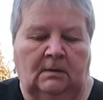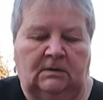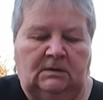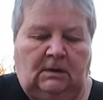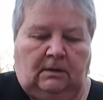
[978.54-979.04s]

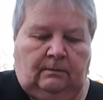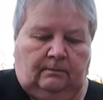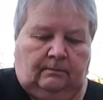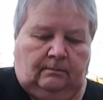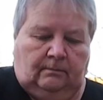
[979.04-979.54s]
So,
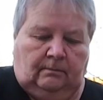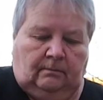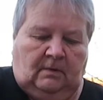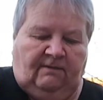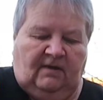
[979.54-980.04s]

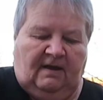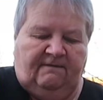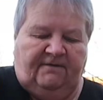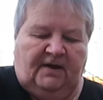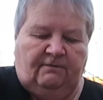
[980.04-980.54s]
if you have
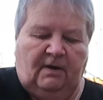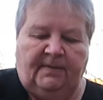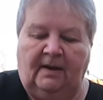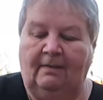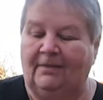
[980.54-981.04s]
thin
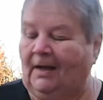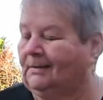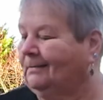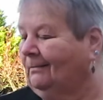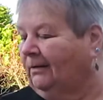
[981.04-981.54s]
ribbon,
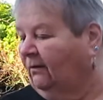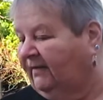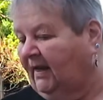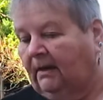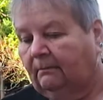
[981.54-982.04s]
that's
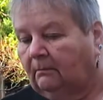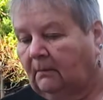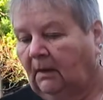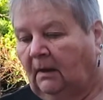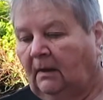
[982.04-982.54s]
lovely.
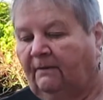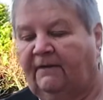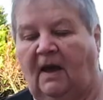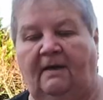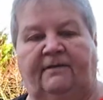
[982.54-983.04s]
If
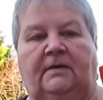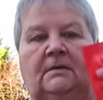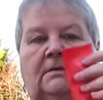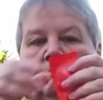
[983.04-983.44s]
you haven't,